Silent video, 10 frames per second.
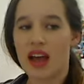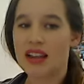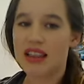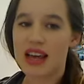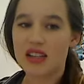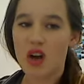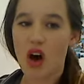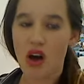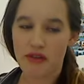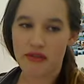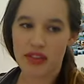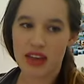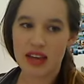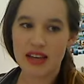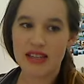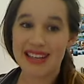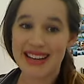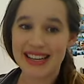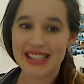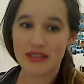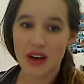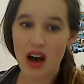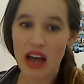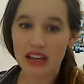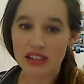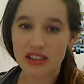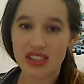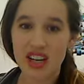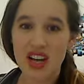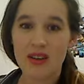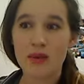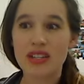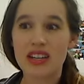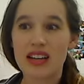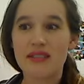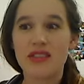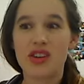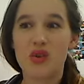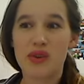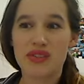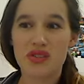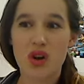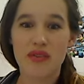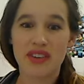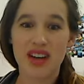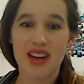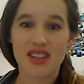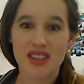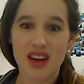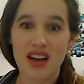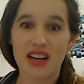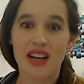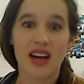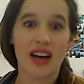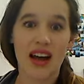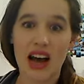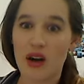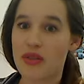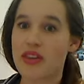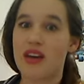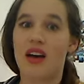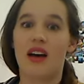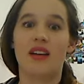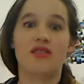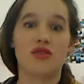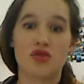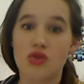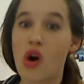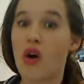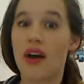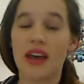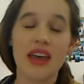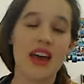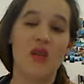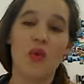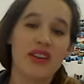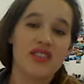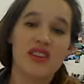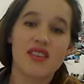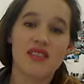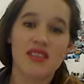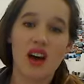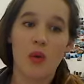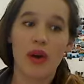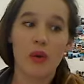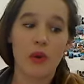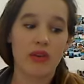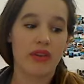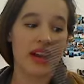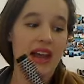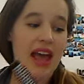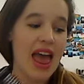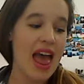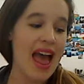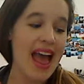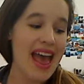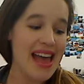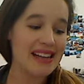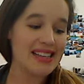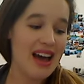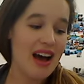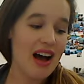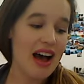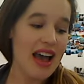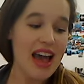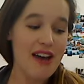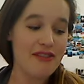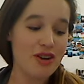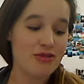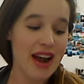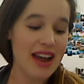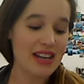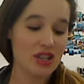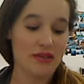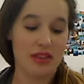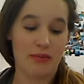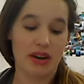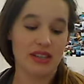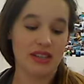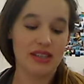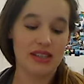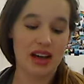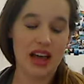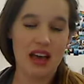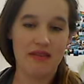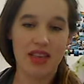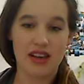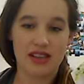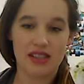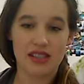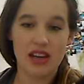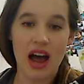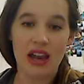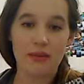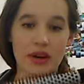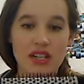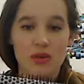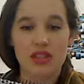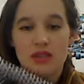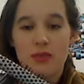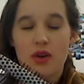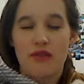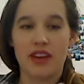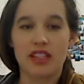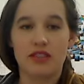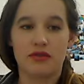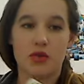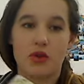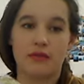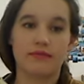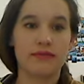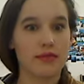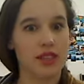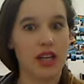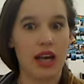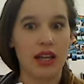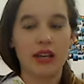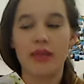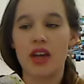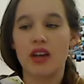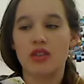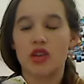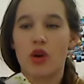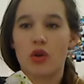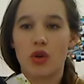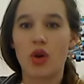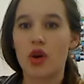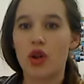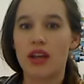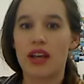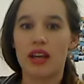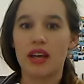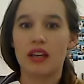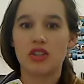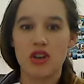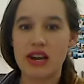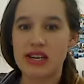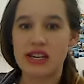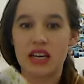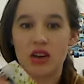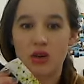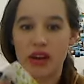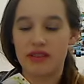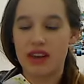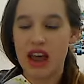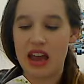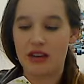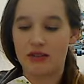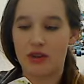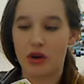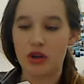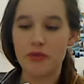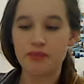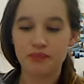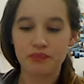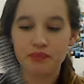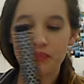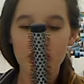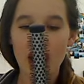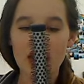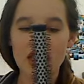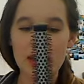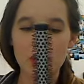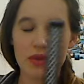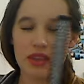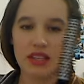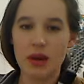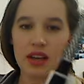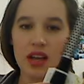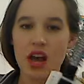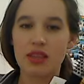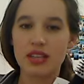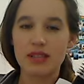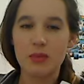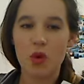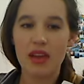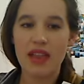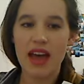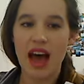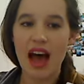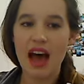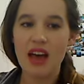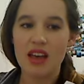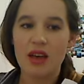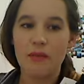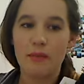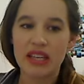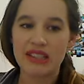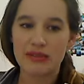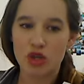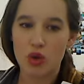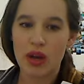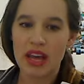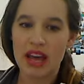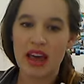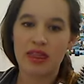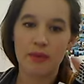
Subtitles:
it lets off these negative ions, which leaves you with softer, shinier, healthier, stronger hair, which is a win-win, really. And I have a range of their brushes. I have their styling brush, which is perfect for styling, so curling, straightening, or even adding volume. Tips with this one, the smaller they are, best for short hair.